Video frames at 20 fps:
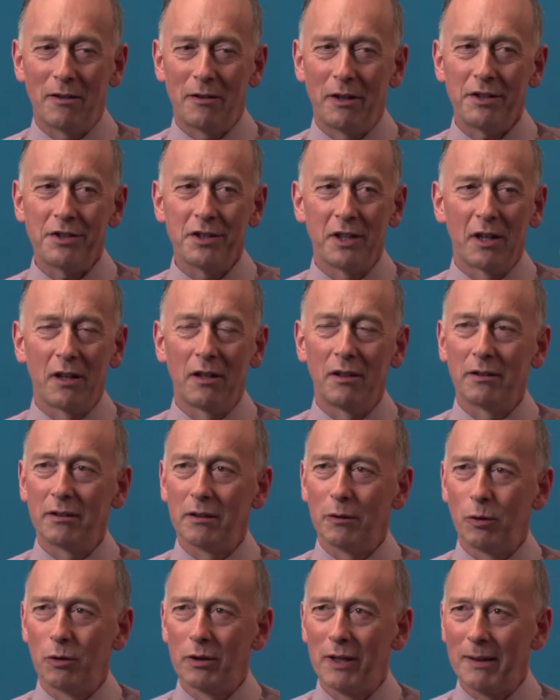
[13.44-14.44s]
There actually
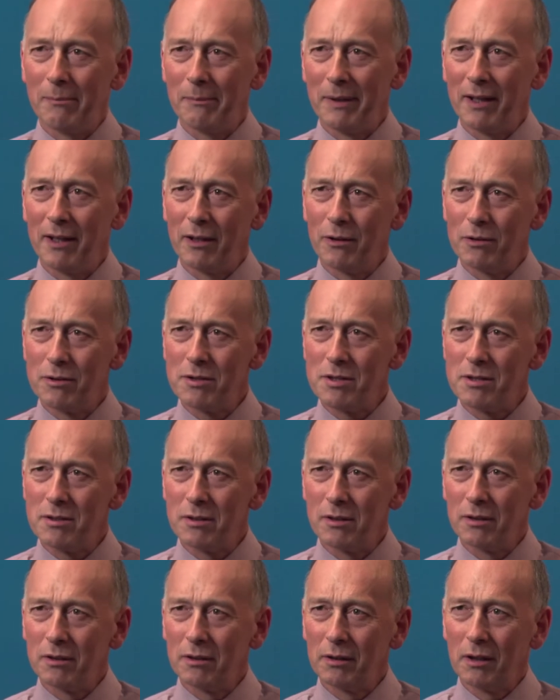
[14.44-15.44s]
aren't all that many courses
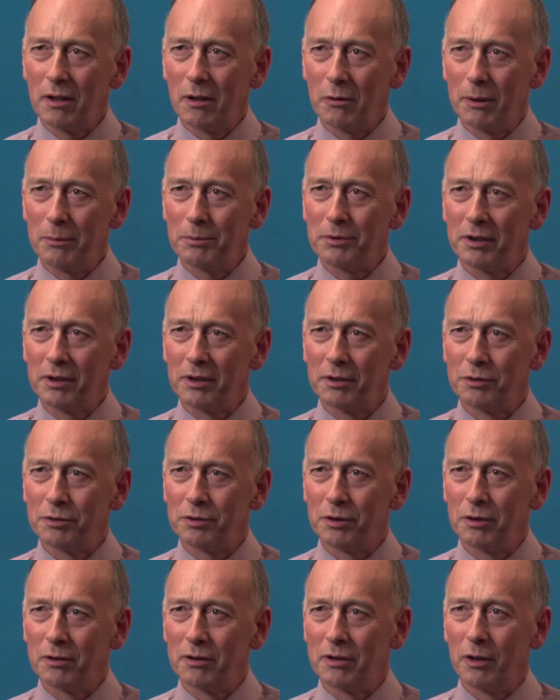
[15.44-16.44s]
on corruption
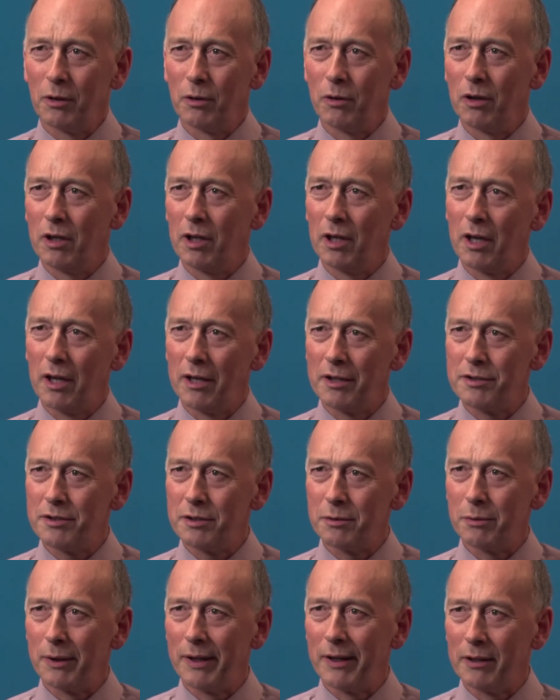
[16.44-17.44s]
control that are
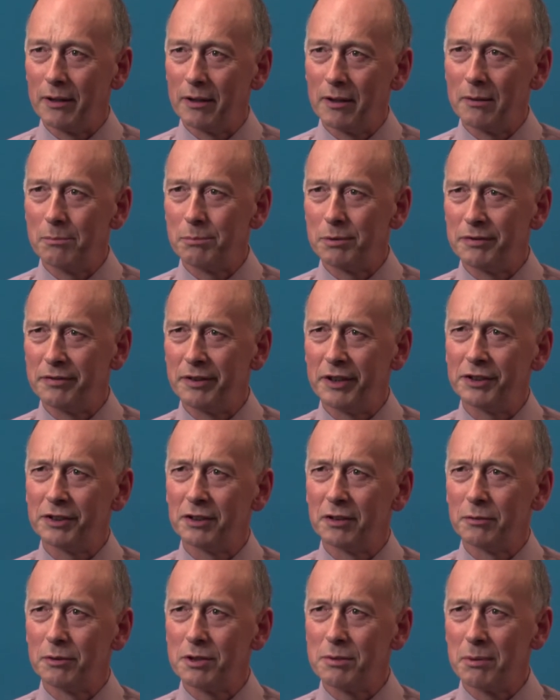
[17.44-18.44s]
organised around
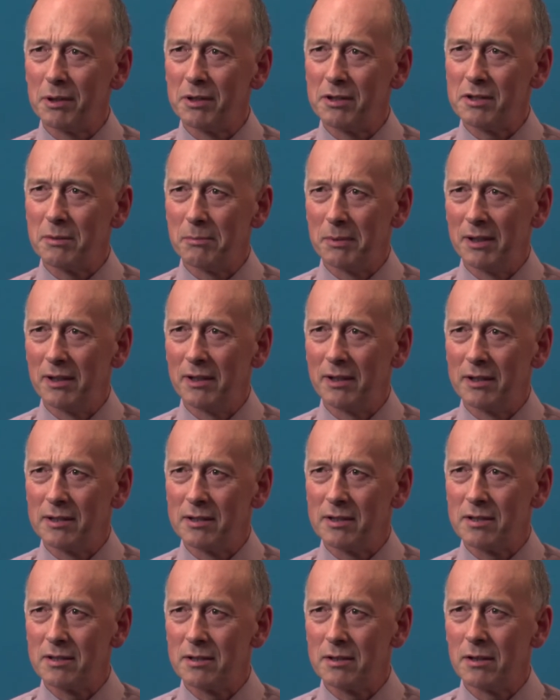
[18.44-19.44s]
professional
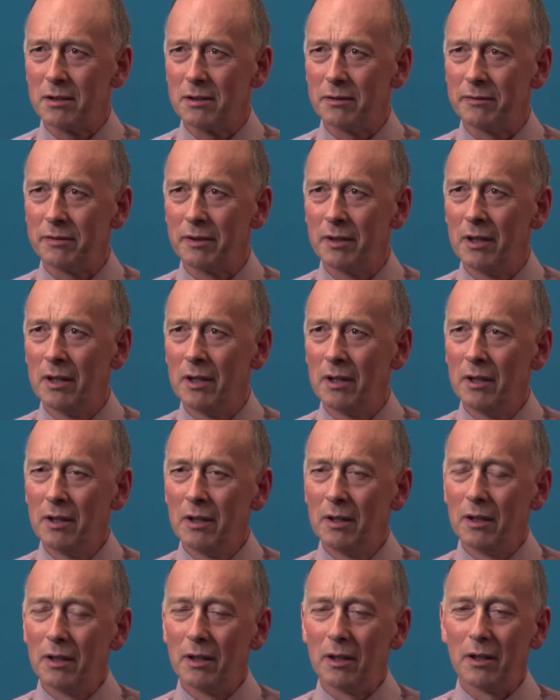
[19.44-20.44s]
responsibilities. There's a lot of
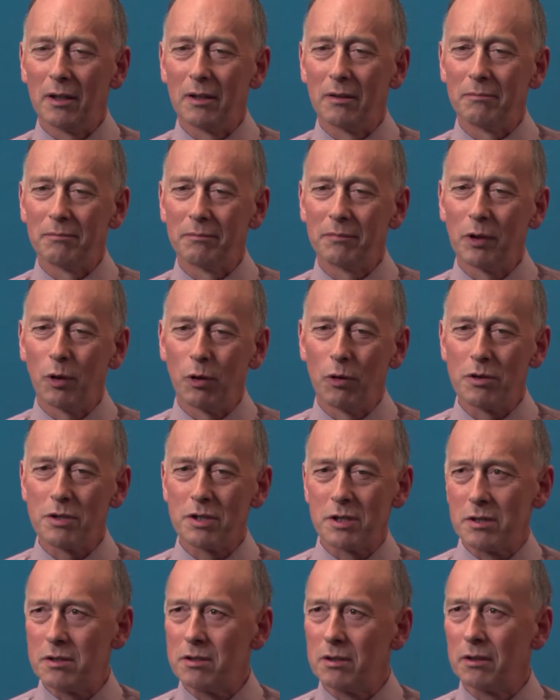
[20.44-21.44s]

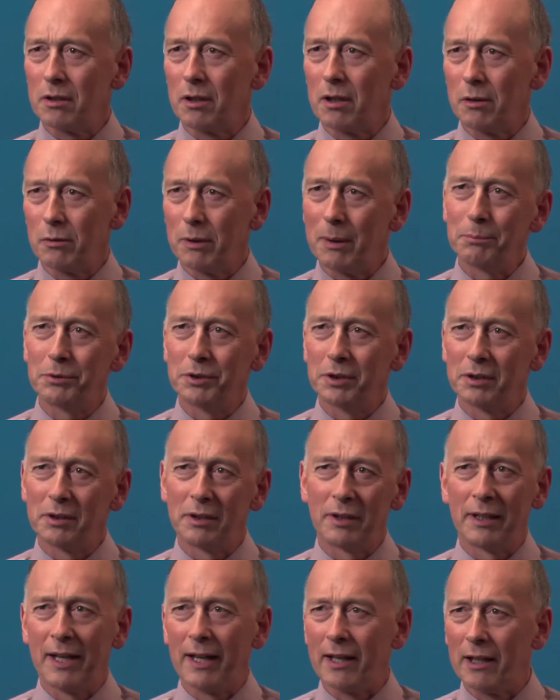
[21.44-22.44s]
courses on
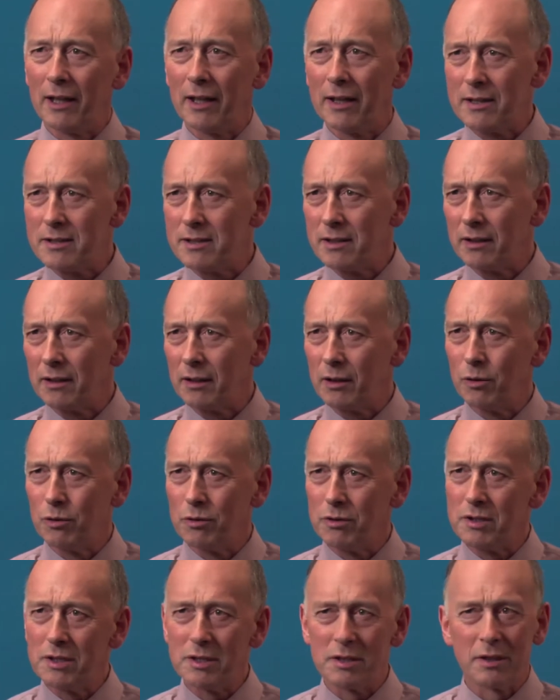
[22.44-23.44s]
corruption and analysing the
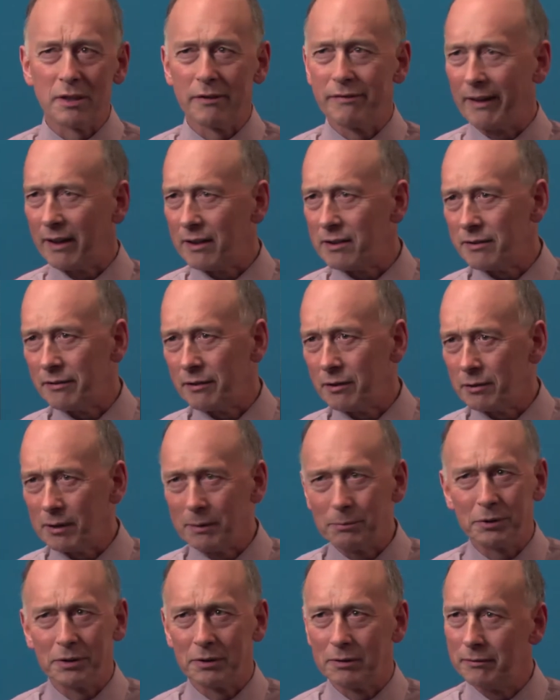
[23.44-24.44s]
causes and effects of
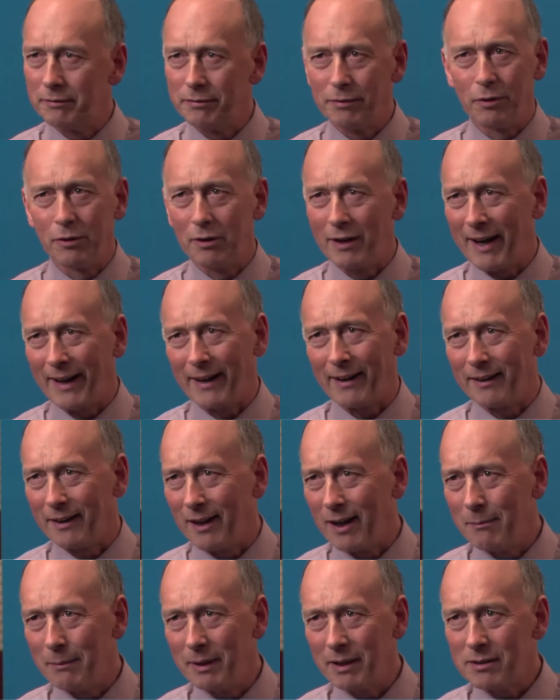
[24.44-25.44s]
corruption for
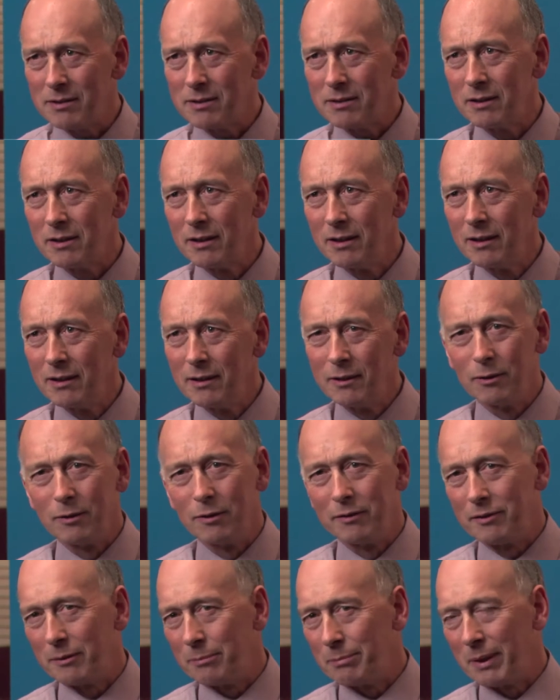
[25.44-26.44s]
academics,
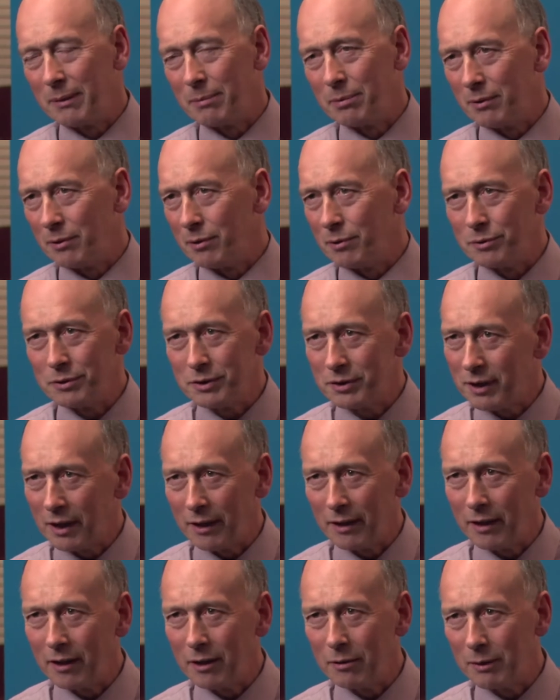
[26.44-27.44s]
or for people who
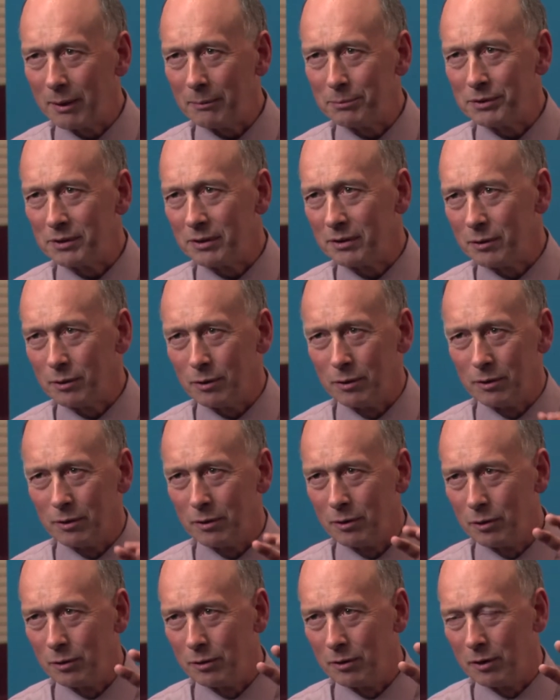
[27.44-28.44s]
study corruption,
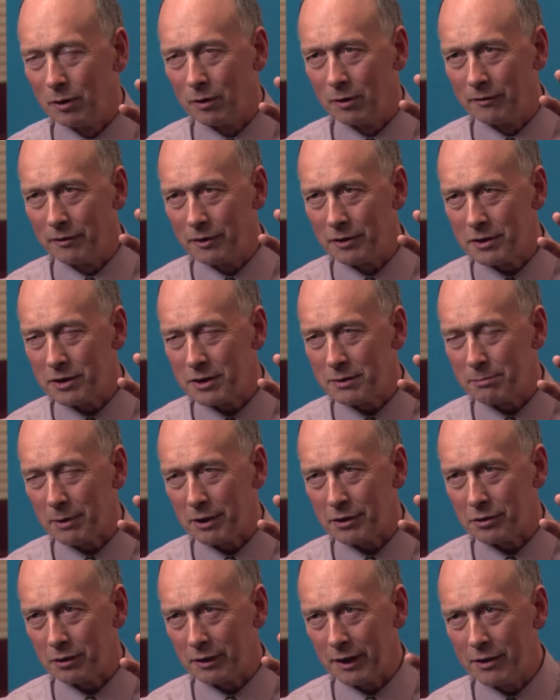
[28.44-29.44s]
or for
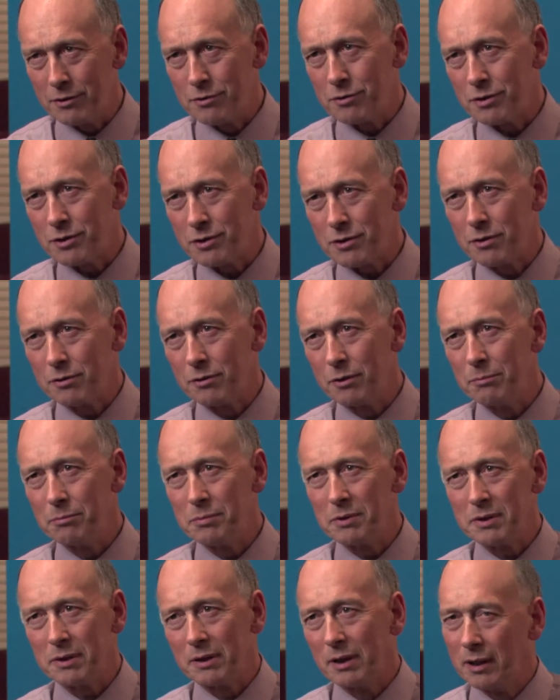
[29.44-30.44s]
special interest
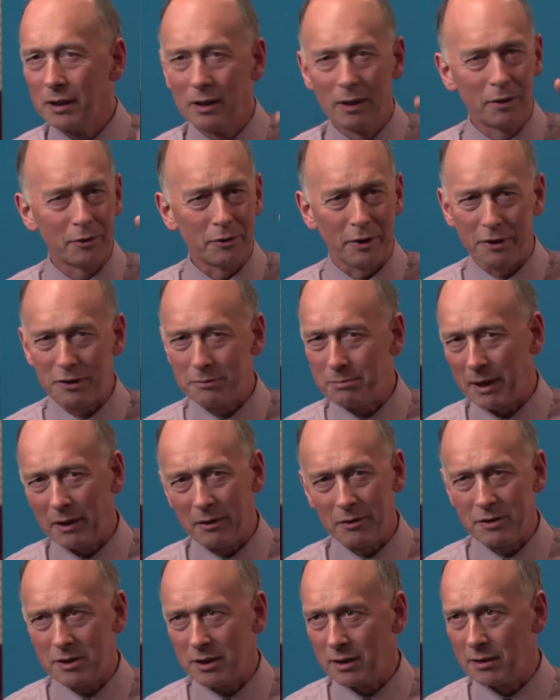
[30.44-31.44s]
groups,
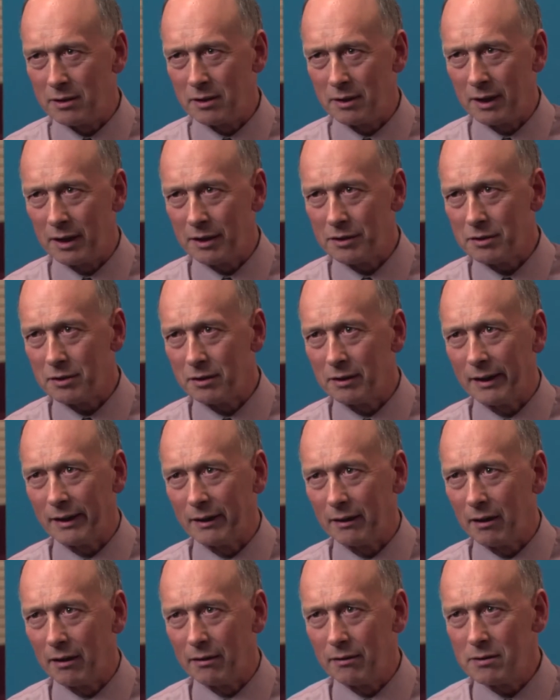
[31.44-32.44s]
Transparency International
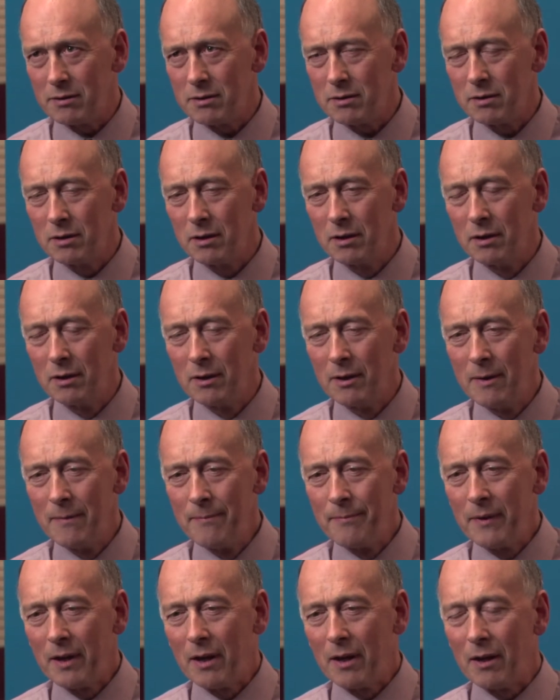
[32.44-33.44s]
and others.
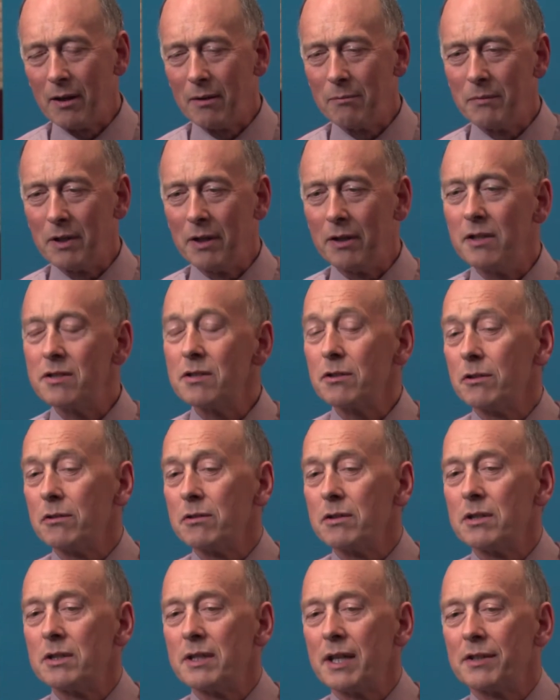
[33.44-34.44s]
And this
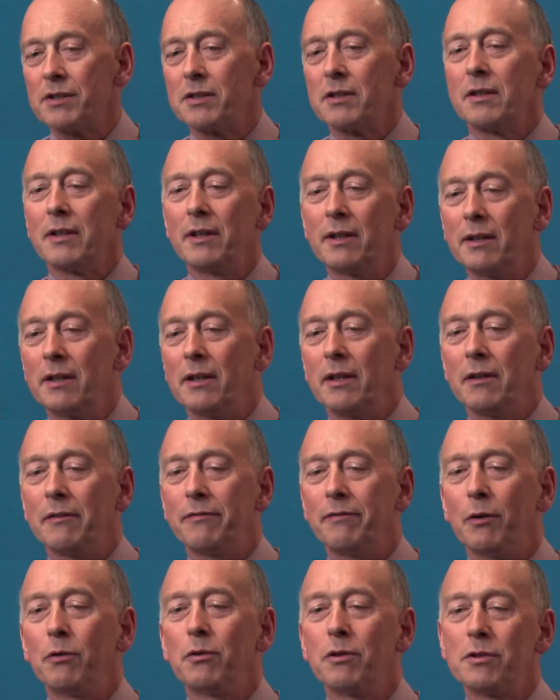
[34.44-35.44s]
course is actually
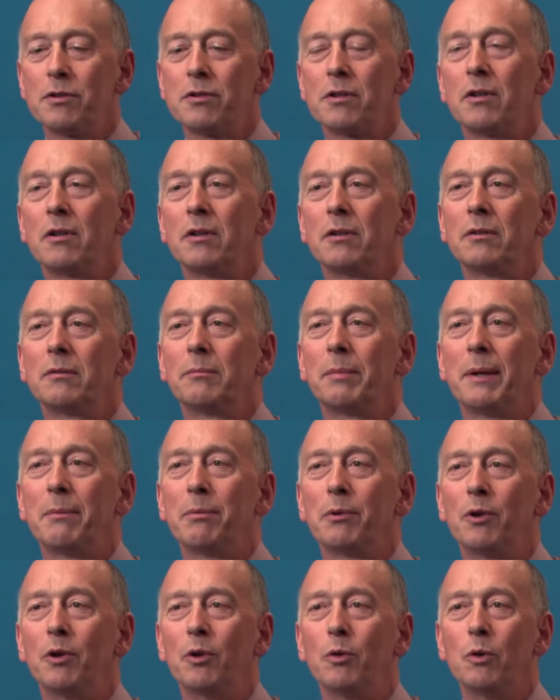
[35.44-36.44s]
focused on
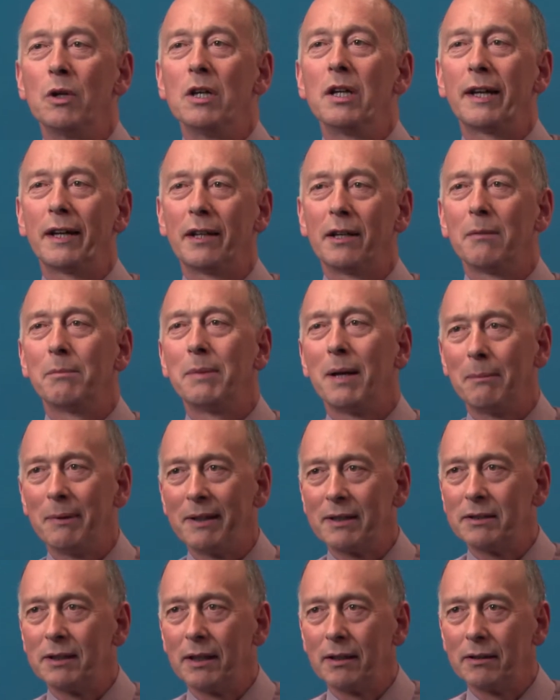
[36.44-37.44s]
people who work in the
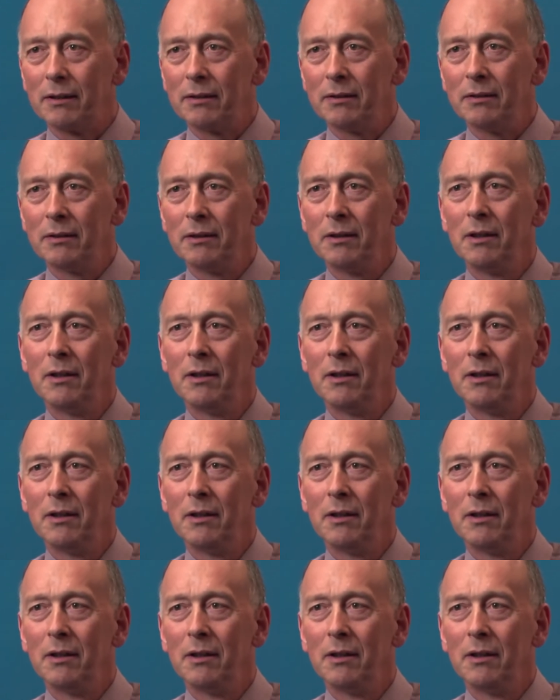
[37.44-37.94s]
public sector.